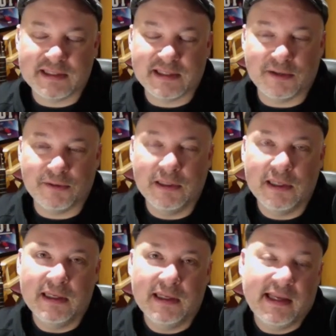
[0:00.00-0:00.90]
So
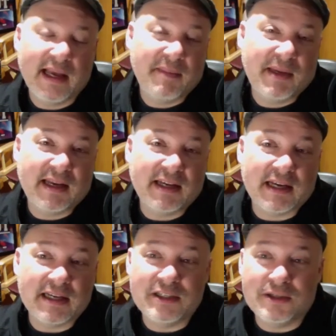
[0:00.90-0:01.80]
yeah, I mean,
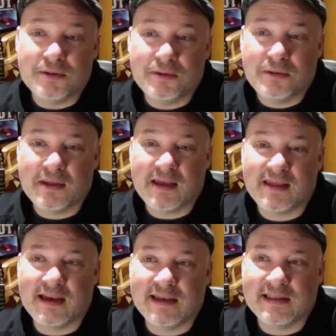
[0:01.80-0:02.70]
I do think
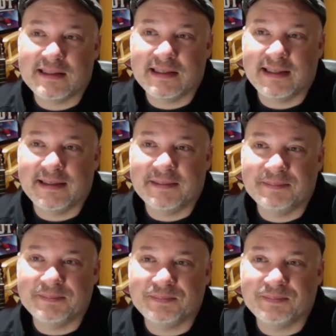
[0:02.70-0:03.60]
that
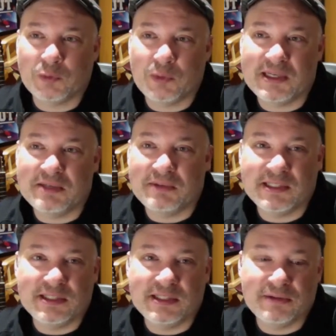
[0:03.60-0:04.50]

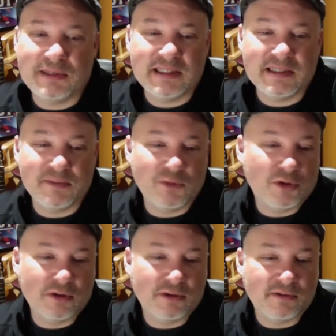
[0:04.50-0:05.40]
we do need some
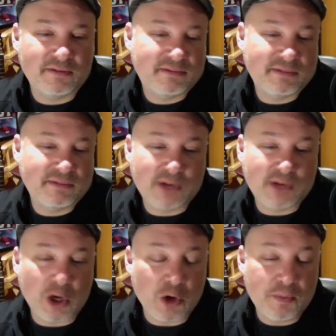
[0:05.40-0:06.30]
more
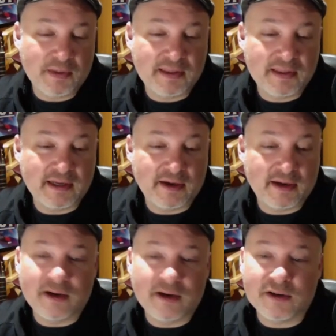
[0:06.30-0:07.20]
hope
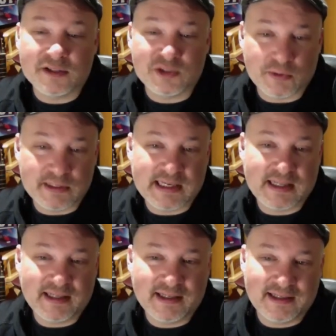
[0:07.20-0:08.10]
in our
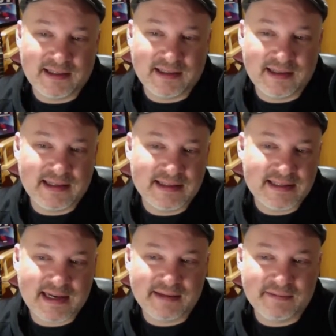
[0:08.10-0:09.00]
storytelling, and that's
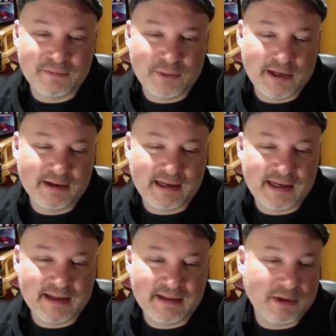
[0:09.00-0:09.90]
kind of where
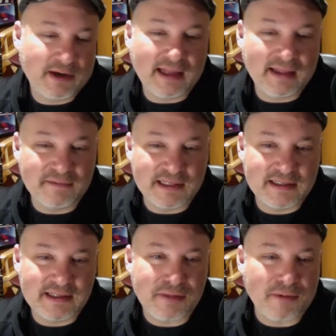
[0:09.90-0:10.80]
I love to
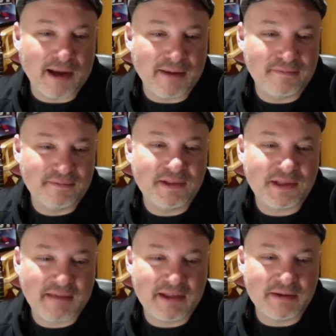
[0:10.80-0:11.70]
thrive, giving
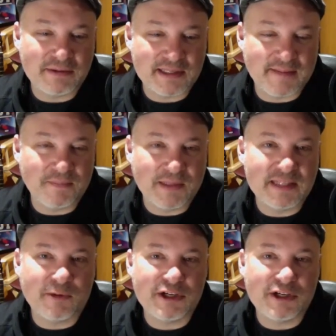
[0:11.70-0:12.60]
those
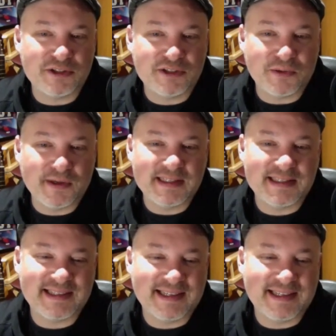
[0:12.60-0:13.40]
inspirational stories a